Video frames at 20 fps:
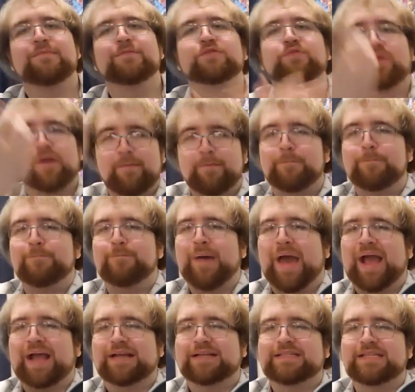it sort of
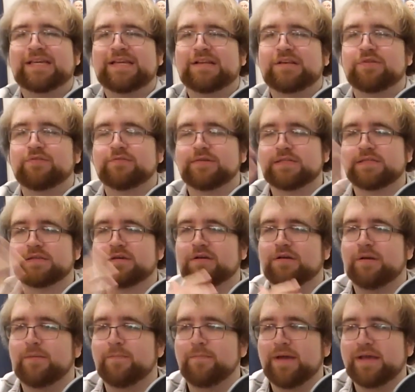backed into his
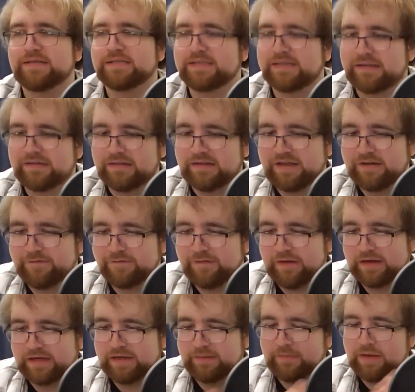arm, basically, and fucked